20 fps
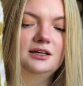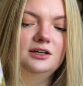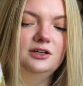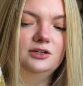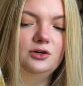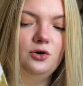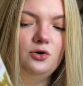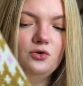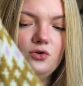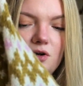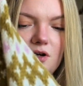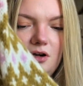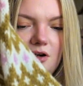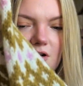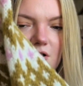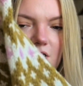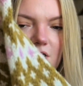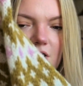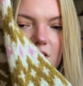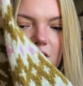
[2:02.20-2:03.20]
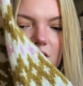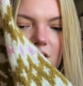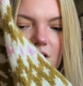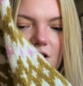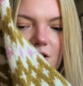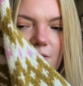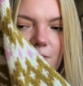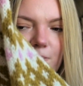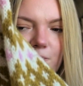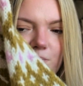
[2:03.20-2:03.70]
yoke
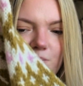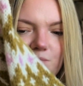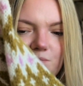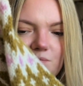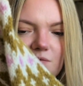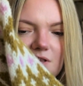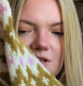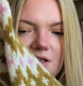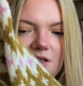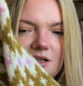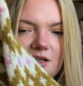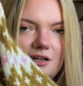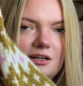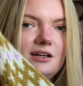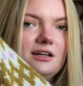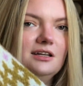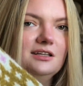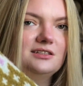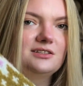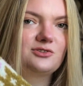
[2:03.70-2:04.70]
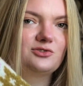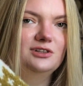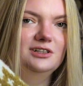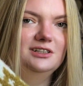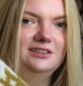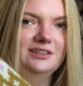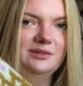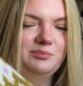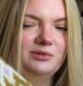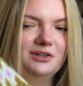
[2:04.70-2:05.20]
like it's really
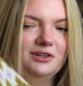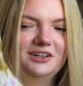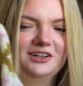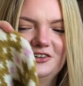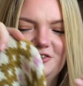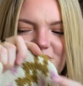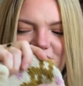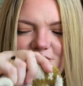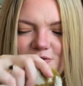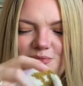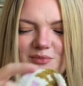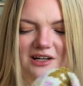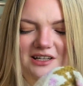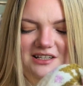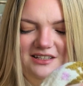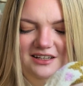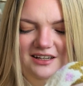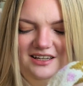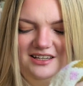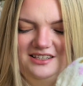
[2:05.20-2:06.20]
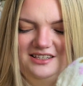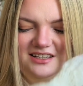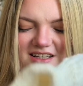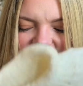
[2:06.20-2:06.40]
deep for my size,